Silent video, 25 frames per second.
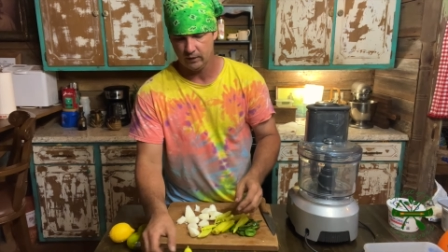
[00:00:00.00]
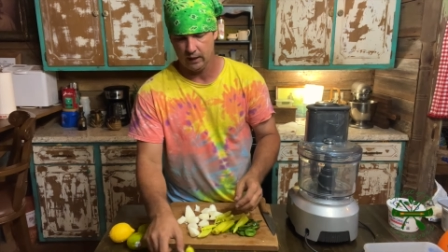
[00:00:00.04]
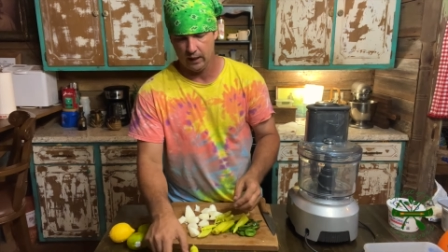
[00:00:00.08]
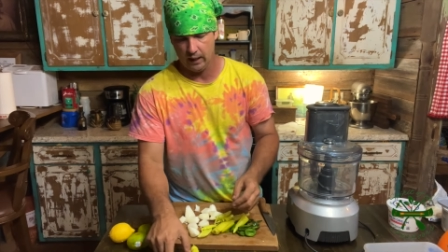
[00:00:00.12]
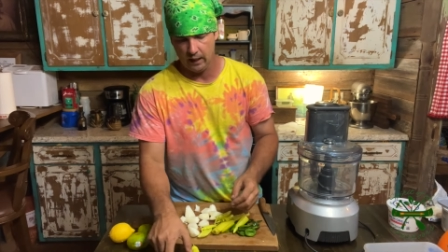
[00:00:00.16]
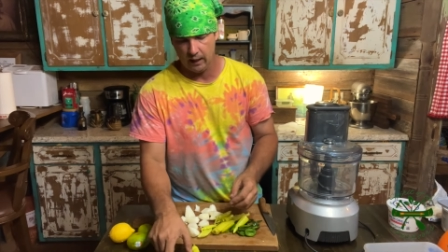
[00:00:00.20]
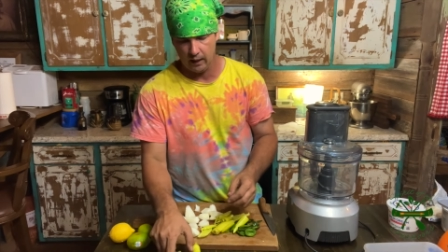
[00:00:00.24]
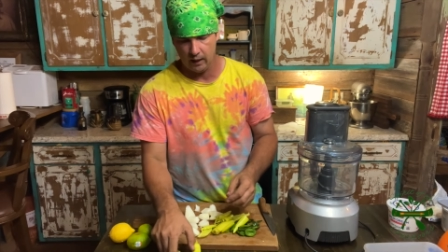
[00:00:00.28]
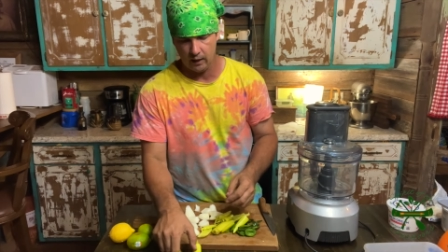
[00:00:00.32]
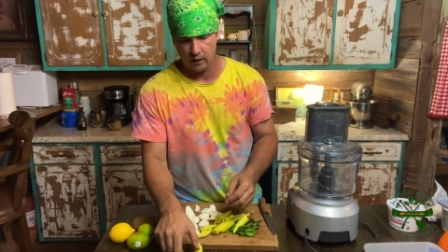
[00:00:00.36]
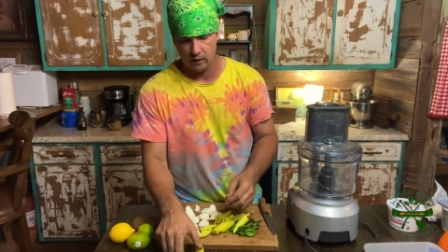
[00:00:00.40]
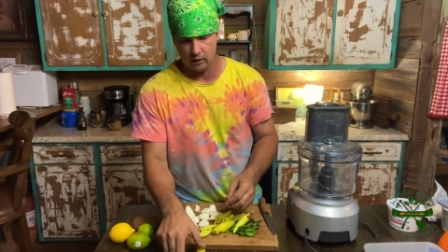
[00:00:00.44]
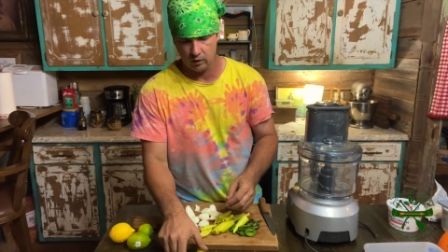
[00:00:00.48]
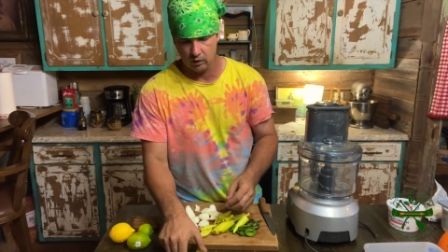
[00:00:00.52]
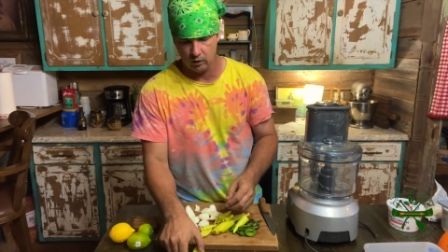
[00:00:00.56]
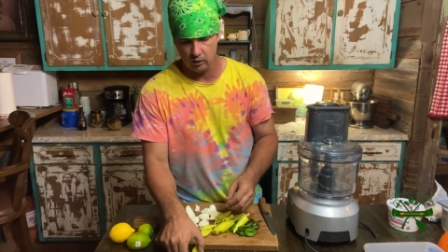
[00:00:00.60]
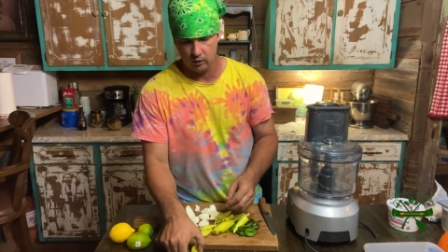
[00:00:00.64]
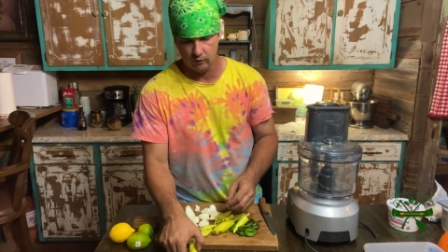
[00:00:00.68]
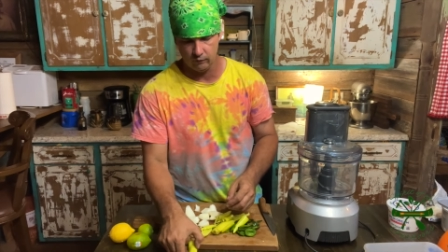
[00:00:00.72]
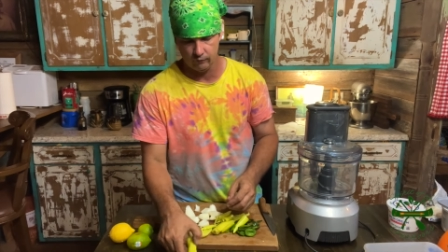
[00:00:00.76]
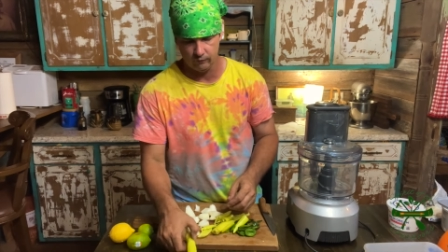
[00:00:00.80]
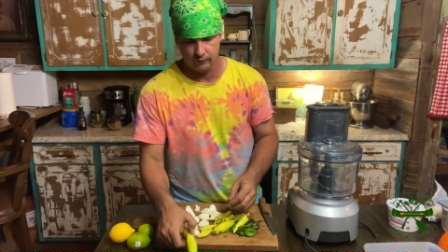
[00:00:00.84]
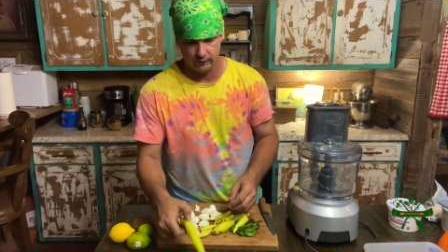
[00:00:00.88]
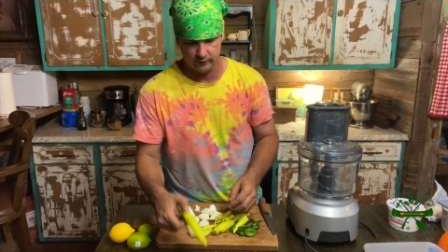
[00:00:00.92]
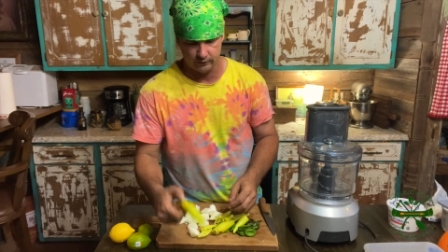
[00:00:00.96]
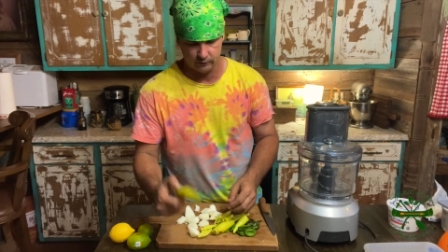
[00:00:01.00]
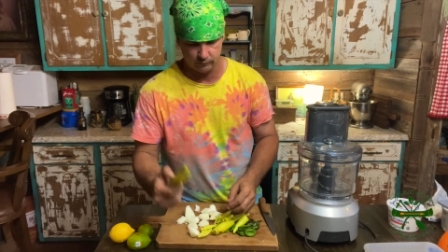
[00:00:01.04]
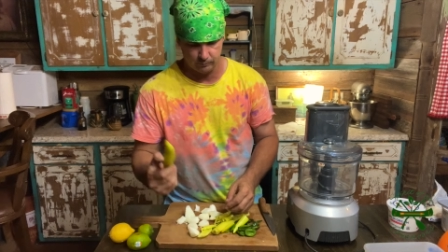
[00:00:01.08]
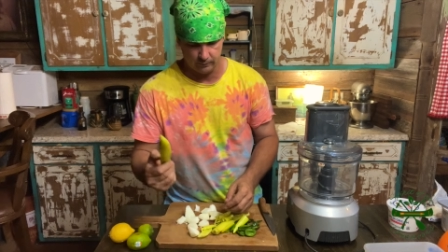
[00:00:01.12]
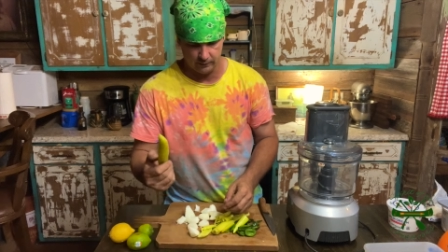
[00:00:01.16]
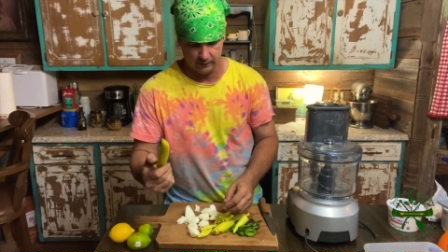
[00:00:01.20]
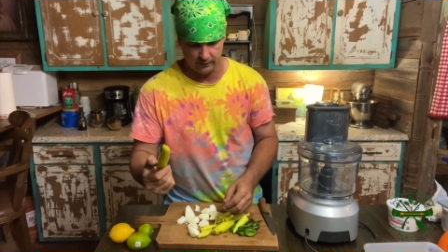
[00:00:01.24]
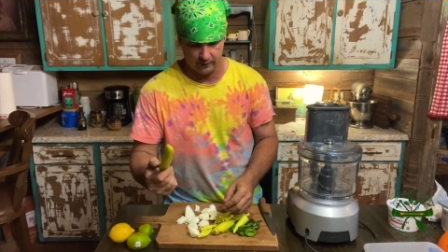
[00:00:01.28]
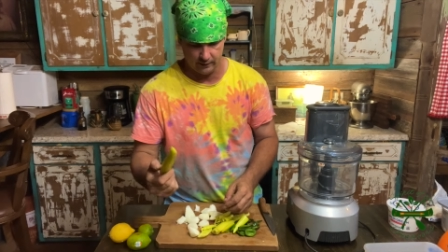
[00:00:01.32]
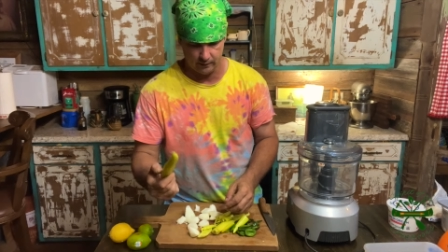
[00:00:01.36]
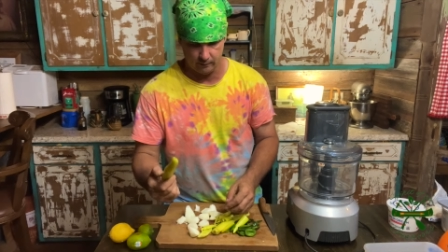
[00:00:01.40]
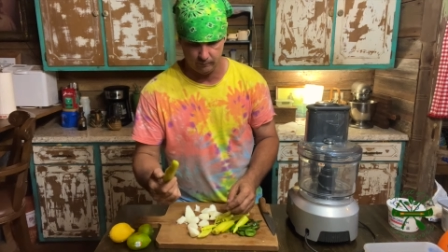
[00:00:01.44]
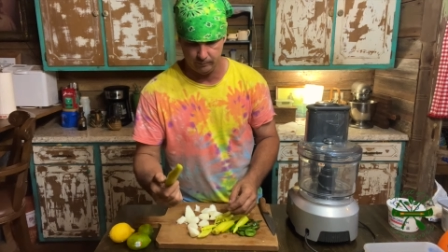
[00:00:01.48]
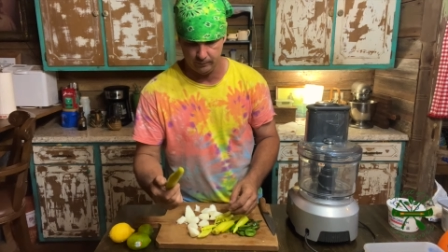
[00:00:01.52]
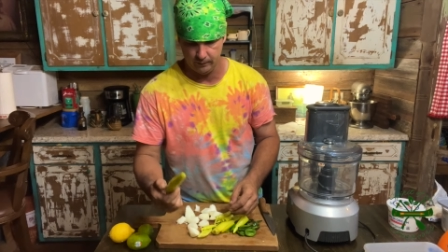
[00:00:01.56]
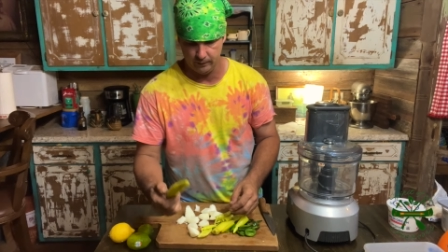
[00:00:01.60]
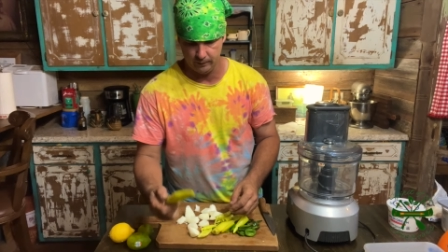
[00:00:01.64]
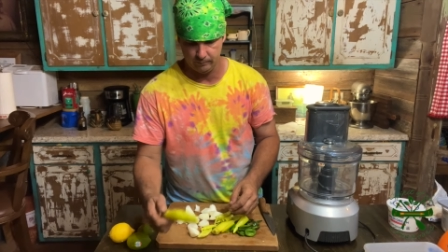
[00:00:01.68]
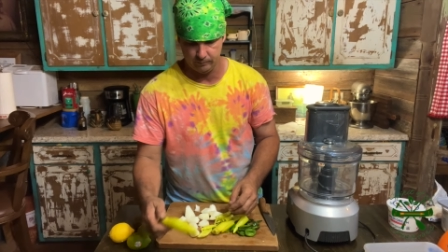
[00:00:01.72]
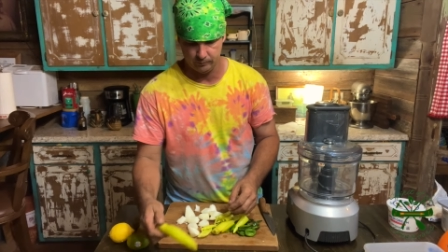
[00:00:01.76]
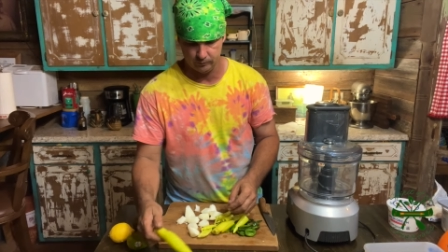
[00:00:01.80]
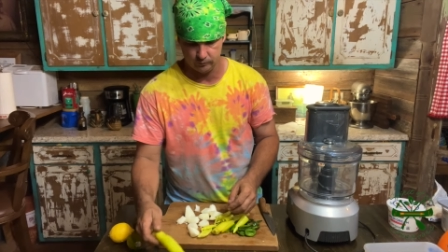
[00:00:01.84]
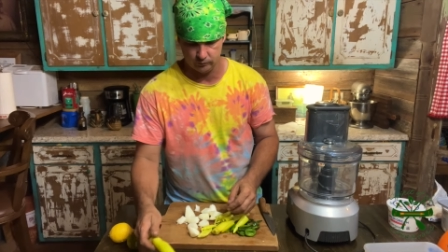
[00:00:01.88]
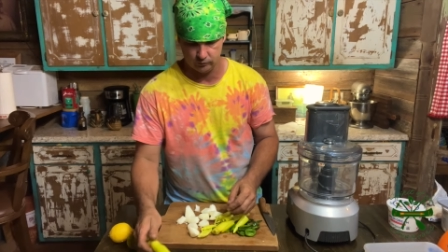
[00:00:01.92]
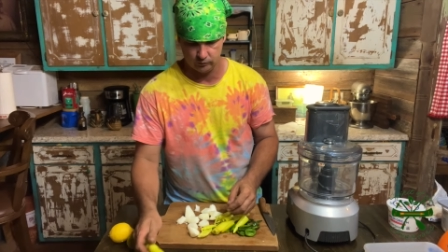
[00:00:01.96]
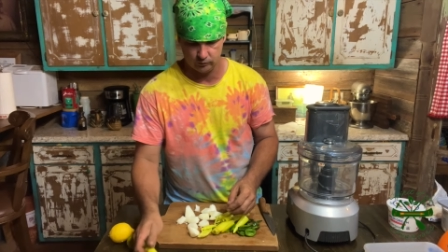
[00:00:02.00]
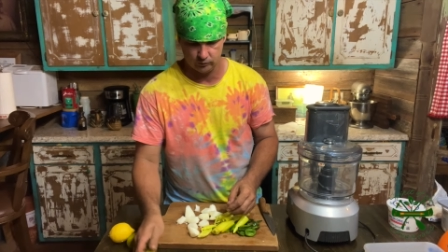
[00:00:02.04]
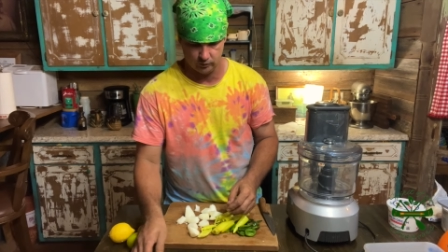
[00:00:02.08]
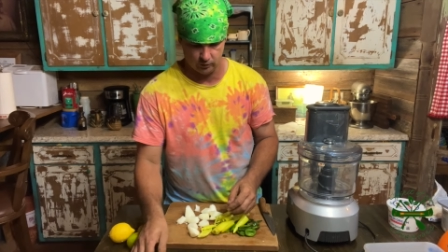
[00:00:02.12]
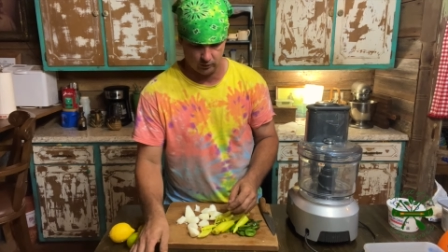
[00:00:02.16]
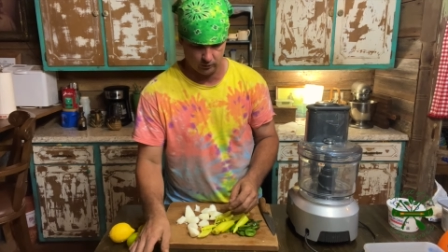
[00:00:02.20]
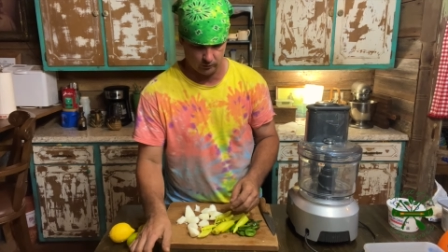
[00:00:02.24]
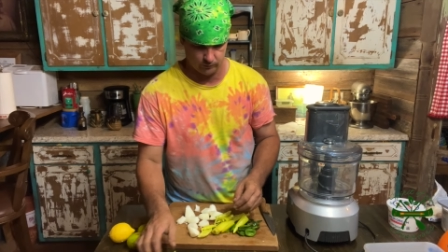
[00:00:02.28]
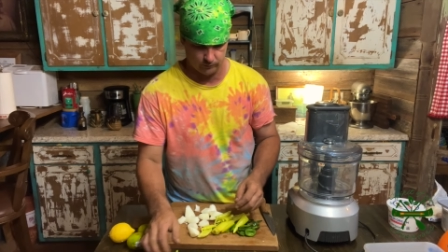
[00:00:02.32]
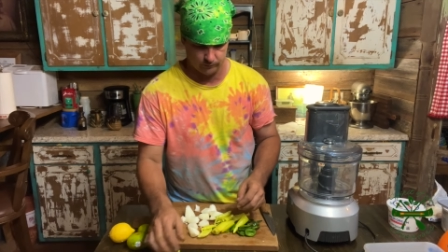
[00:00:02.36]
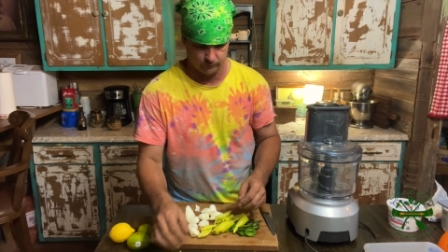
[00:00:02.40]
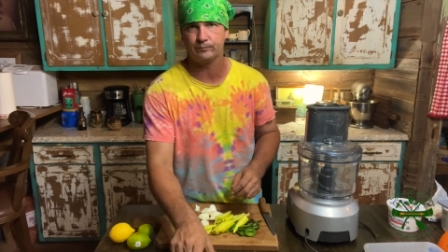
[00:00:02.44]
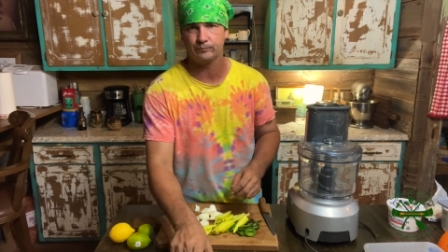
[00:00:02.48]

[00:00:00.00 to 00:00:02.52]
I love these banana peppers. So,